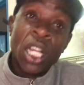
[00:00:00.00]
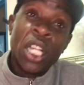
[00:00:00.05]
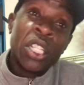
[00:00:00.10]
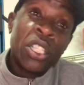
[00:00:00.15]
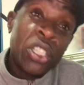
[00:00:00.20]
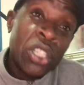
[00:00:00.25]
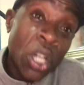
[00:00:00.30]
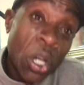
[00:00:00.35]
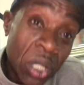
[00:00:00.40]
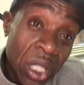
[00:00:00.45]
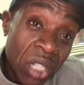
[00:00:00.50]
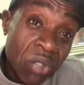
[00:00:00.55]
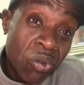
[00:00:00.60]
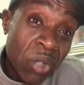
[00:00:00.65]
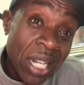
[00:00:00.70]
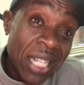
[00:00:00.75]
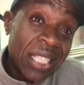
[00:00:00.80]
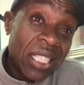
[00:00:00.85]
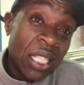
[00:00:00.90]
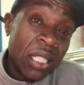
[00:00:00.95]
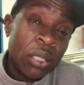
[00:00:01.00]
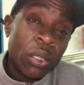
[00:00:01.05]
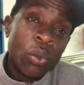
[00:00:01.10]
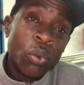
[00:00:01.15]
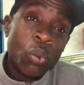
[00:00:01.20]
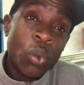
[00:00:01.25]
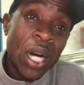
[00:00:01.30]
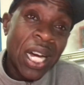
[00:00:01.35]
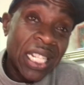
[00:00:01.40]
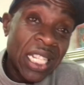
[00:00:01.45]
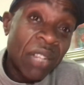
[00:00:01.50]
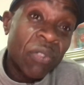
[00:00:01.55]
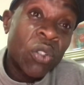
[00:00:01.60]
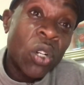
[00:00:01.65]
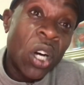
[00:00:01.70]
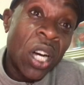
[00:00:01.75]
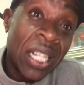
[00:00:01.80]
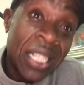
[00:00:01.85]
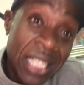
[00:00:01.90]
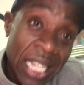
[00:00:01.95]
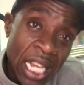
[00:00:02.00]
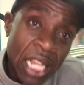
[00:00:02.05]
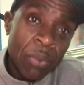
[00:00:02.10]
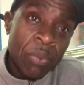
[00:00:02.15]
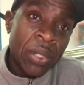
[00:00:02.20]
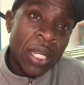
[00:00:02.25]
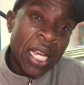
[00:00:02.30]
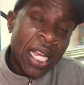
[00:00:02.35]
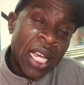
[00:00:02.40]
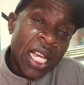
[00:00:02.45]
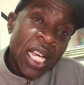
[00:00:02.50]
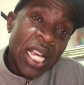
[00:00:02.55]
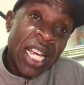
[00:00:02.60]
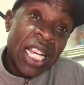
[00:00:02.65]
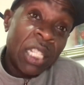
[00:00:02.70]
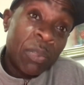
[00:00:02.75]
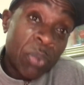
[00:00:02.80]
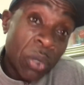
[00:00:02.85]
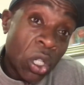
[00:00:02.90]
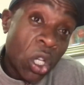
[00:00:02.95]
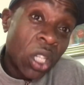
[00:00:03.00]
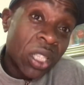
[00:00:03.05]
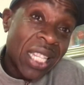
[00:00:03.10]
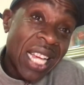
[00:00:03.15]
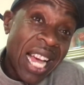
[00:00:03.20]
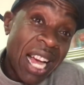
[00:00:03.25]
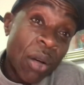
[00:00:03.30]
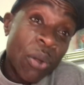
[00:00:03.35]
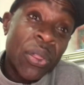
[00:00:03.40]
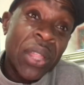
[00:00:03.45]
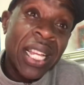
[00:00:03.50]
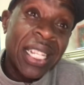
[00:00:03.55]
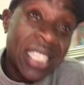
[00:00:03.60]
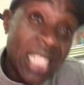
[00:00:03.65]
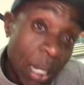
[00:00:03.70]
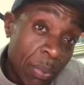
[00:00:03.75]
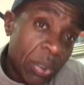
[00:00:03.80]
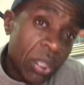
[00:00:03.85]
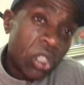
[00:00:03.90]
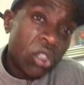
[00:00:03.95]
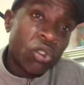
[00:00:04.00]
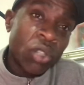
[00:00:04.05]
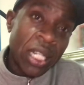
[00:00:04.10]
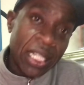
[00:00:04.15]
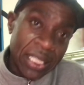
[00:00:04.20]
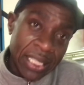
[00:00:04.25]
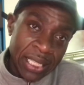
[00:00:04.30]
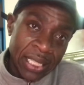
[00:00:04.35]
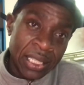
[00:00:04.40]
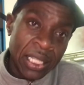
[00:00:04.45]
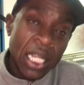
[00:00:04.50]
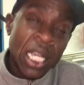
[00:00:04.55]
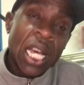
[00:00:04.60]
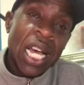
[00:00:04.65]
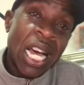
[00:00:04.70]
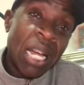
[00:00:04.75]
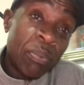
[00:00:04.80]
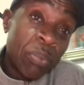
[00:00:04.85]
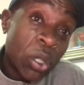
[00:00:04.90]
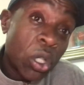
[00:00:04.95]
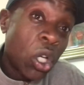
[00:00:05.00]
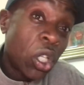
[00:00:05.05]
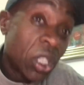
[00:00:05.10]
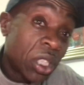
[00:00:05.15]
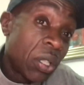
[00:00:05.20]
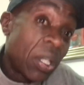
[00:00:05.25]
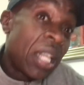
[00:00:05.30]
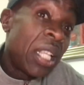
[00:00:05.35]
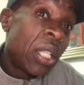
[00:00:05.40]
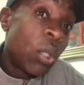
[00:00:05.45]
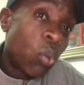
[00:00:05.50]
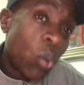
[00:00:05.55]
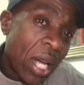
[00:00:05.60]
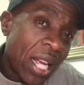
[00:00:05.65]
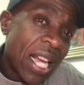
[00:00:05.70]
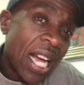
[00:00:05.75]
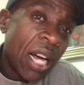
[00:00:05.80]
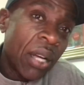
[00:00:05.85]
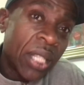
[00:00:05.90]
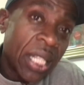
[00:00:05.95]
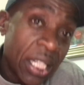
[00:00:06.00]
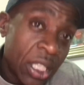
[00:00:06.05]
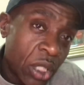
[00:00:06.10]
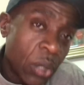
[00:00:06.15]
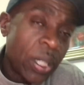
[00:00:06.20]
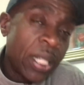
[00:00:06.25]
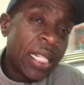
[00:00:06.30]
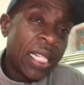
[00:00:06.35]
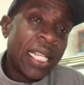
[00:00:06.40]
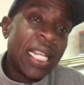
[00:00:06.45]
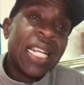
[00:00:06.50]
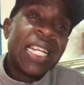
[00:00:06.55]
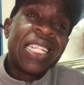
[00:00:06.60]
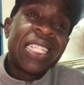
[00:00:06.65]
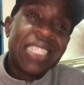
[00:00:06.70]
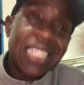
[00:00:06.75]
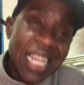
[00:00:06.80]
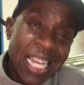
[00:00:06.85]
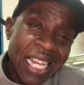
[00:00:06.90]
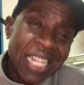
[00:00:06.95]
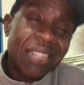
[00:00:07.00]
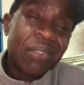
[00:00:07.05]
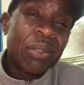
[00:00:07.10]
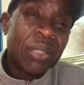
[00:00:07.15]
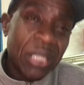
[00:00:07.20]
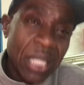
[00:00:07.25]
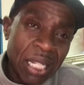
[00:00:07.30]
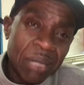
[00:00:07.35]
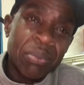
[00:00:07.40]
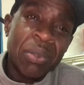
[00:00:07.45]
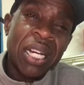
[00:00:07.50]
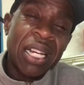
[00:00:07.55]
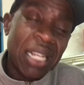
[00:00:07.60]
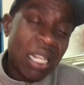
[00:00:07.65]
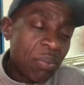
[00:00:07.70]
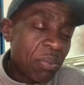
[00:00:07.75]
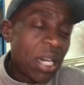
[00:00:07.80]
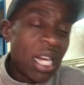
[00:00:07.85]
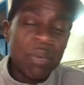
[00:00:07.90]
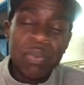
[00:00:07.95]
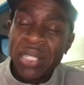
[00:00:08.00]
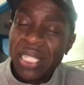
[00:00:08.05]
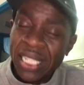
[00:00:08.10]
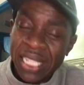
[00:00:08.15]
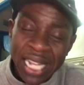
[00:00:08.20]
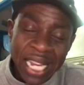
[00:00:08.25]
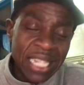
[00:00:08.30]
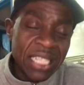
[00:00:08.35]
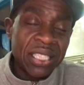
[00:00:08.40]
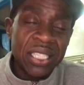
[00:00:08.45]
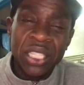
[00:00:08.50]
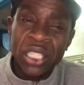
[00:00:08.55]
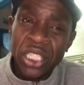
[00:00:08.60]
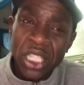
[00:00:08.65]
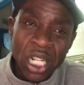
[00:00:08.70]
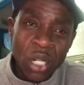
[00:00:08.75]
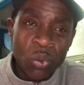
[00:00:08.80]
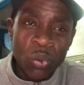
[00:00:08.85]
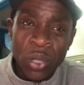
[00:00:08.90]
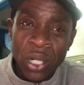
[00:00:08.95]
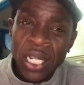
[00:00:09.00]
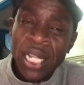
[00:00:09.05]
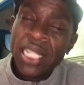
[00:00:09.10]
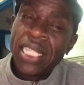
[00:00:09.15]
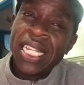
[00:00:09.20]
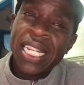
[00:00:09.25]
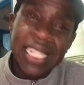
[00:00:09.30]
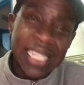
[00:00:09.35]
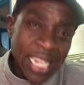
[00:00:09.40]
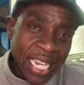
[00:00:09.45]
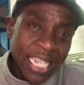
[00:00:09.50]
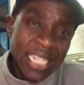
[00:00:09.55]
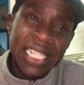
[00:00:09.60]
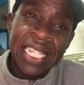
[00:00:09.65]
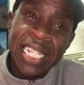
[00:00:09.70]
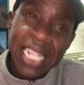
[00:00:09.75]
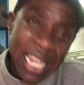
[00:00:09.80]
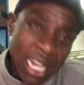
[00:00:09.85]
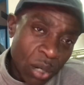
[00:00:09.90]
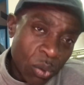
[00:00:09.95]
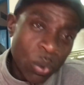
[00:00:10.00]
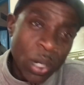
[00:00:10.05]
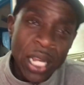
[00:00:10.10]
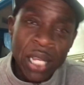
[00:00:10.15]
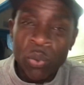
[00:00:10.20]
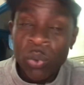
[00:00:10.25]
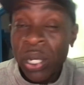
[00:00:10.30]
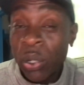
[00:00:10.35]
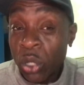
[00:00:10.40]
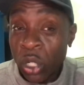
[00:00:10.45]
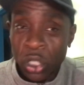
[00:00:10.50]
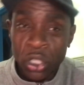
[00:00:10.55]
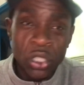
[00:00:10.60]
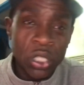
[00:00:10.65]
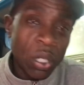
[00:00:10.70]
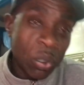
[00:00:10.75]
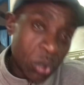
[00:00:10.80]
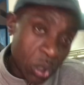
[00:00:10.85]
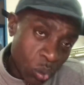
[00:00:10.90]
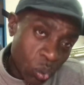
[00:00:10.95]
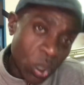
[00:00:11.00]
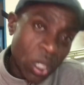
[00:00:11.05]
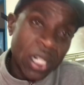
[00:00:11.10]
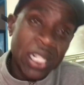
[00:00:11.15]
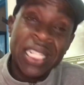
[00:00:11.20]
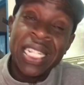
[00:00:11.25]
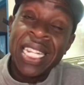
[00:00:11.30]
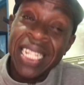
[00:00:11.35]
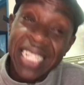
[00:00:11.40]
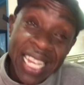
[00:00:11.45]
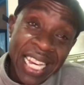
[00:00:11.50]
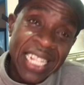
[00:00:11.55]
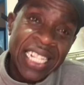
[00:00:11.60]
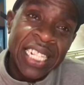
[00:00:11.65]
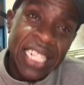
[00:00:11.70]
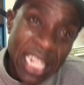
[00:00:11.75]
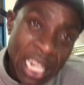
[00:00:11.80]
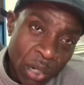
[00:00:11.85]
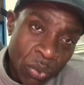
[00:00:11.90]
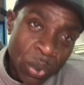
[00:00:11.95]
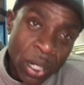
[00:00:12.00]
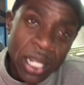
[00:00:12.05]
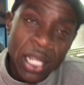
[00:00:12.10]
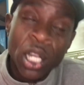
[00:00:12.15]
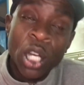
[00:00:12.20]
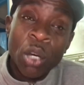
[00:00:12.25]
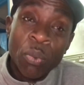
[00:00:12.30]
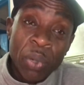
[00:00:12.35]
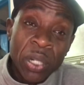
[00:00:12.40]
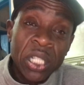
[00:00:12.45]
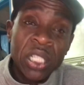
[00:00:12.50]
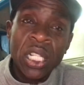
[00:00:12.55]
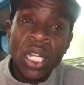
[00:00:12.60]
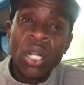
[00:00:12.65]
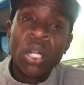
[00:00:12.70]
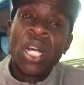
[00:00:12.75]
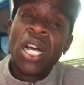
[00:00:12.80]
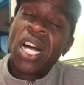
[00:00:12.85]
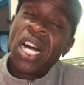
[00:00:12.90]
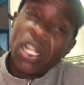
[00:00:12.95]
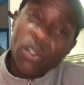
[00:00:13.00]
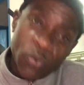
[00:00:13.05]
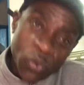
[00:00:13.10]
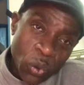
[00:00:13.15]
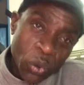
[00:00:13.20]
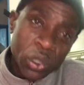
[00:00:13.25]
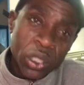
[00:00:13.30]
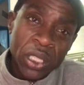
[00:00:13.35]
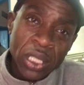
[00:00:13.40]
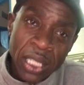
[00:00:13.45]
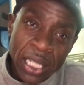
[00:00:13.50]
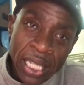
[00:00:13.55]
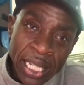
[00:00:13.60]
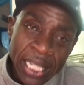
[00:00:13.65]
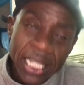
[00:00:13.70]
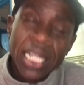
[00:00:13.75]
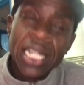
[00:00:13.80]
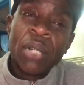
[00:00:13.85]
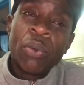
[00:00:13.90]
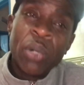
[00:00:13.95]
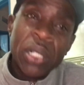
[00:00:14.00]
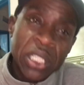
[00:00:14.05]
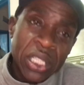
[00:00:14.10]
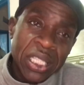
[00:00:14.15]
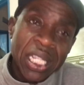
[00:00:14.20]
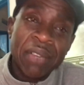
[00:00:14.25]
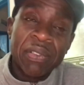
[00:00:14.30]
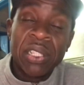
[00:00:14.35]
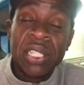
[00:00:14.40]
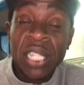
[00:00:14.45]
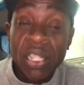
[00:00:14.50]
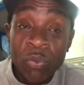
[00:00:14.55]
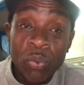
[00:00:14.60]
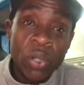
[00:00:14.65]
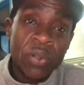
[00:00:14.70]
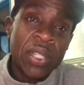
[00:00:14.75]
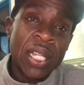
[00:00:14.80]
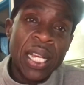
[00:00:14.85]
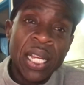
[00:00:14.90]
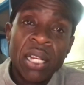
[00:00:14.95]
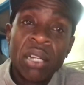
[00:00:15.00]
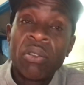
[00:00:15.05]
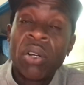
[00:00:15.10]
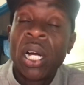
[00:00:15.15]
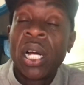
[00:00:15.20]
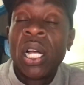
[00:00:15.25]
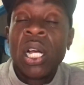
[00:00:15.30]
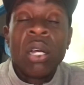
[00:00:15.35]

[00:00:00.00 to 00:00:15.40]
The only reason why they've got a name, yeah, is because how they're demonstrating, and because in the way how they're doing it. Yeah, it might be the case that, they're getting in our way, we've got to go to work and they're getting in our way, but unfortunately we just have to live with that, right?